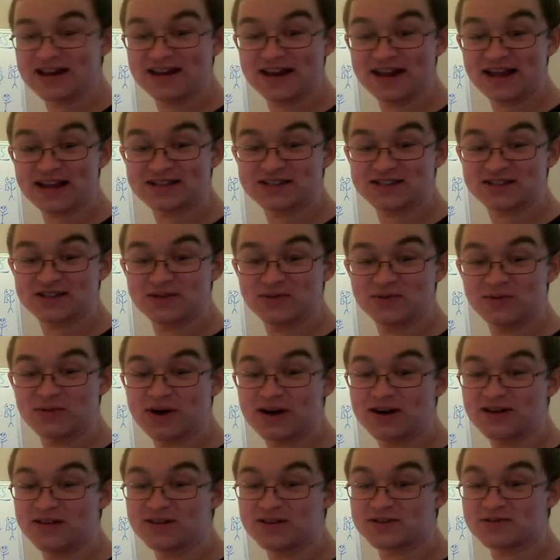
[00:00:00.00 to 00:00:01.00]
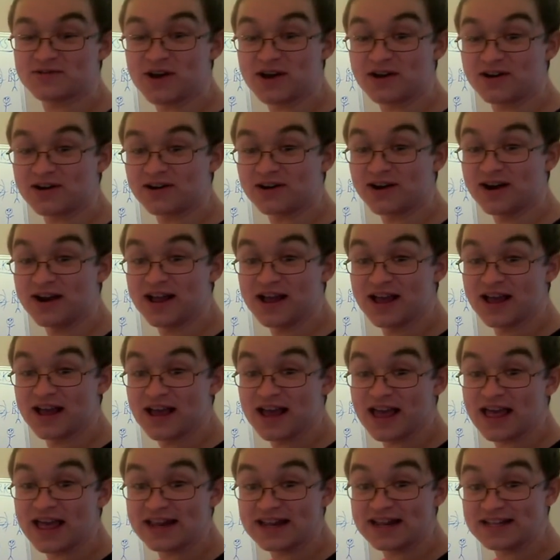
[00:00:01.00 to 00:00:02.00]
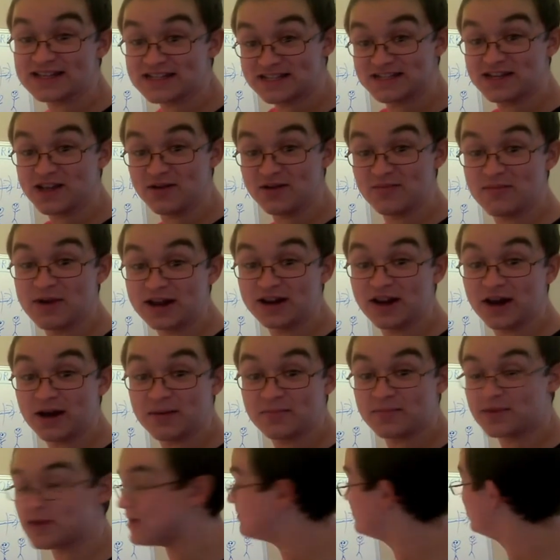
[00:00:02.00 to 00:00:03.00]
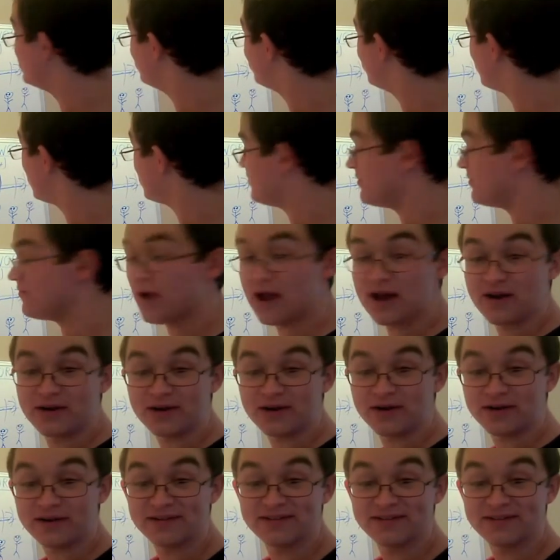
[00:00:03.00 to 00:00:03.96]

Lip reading: next to the wireless router and it still might not be able to find the router.